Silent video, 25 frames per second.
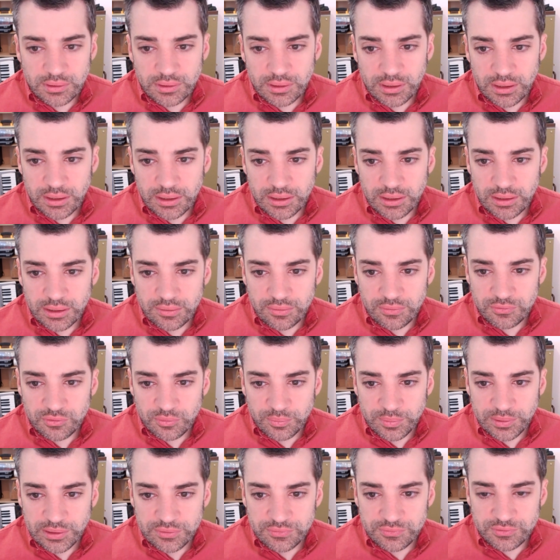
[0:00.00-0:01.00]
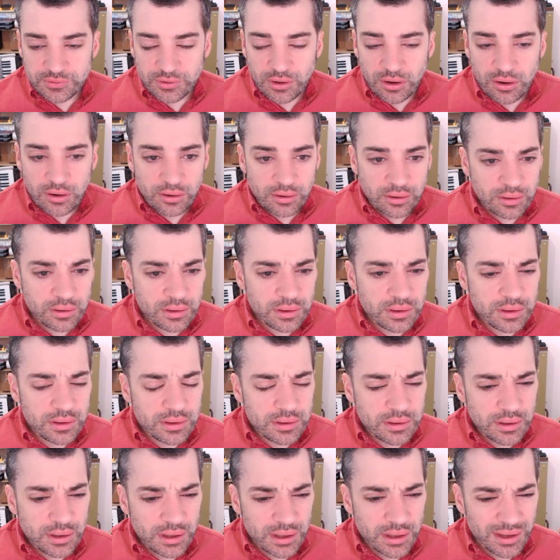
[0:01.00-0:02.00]
uh, this will be a star.
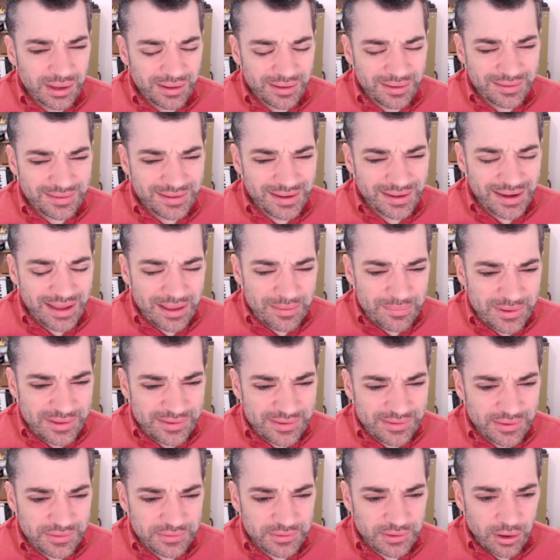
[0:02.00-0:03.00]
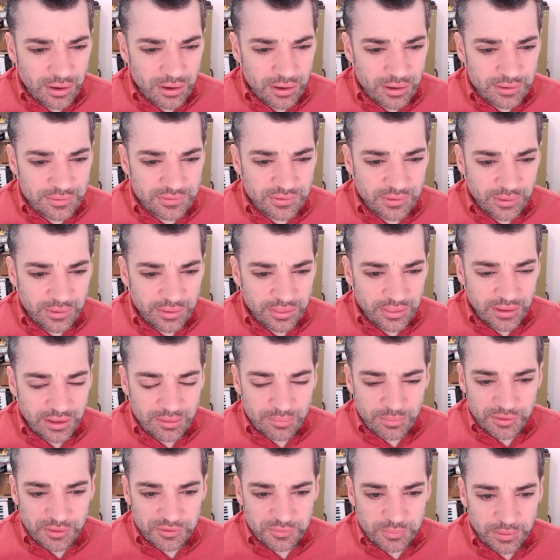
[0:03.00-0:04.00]
Uh, Deneb is a star, so I think
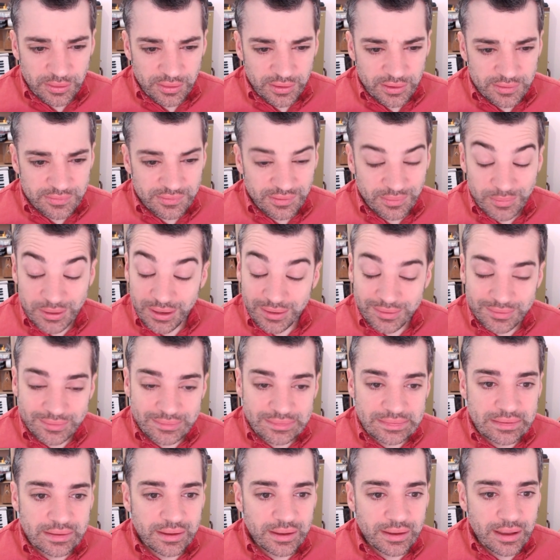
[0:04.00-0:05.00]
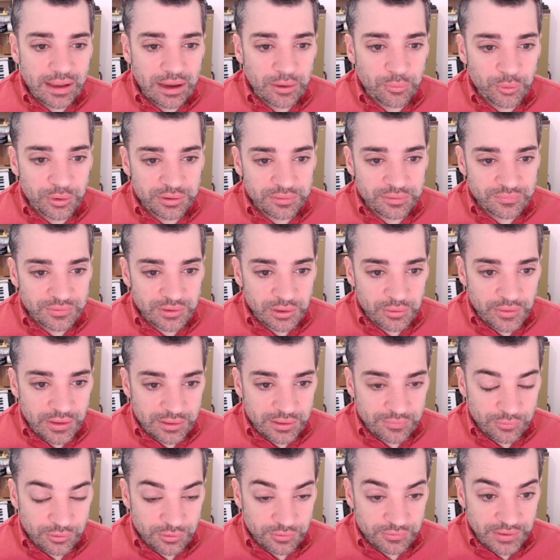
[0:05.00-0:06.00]
it must be this. I mean, I, I wouldn't have known that
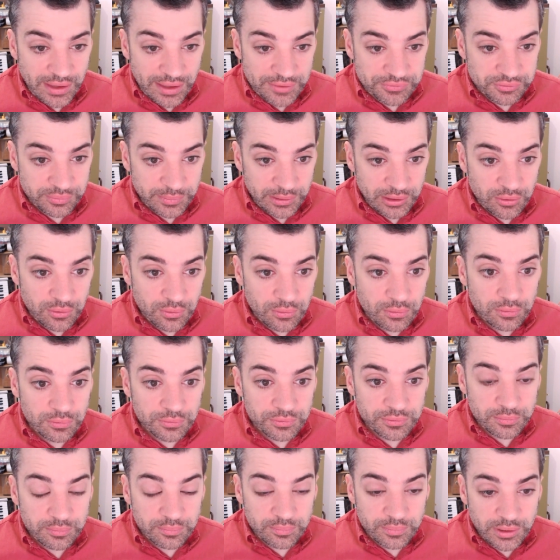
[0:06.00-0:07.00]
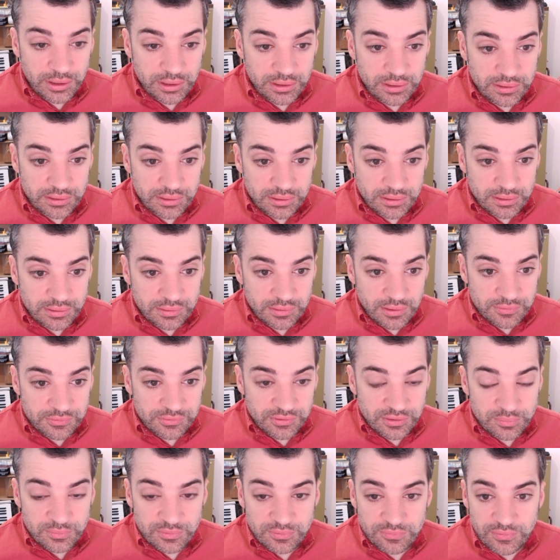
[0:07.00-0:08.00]
if you just asked me cold, but it does
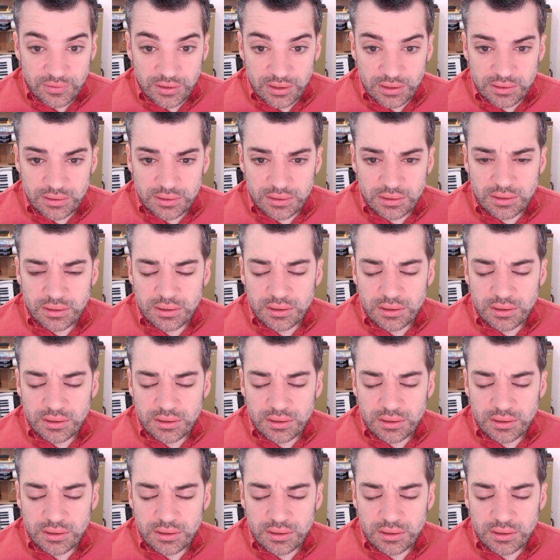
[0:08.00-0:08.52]
seem to fit.